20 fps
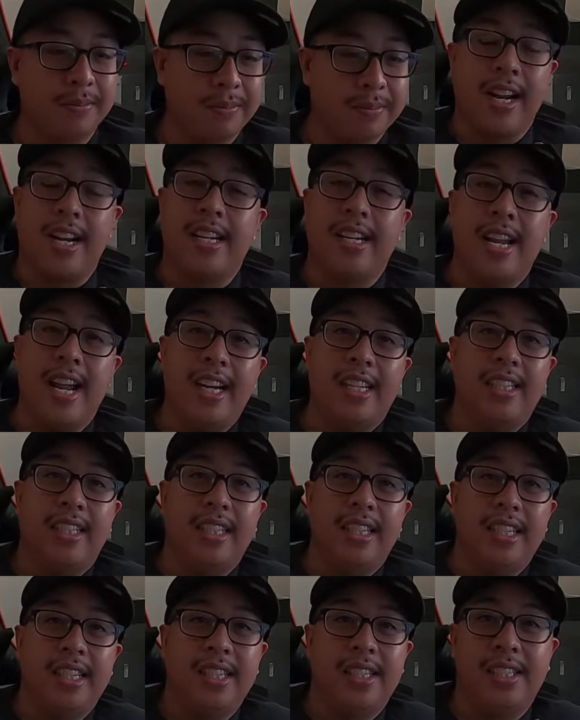All right,
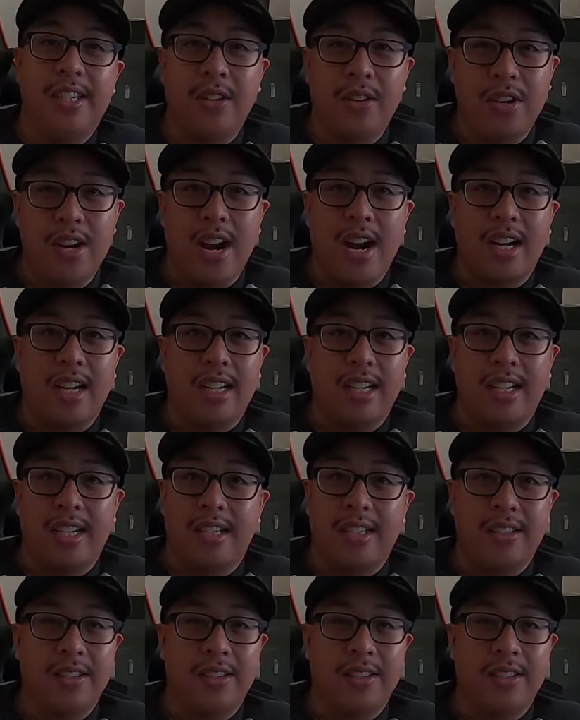next is Yonaka.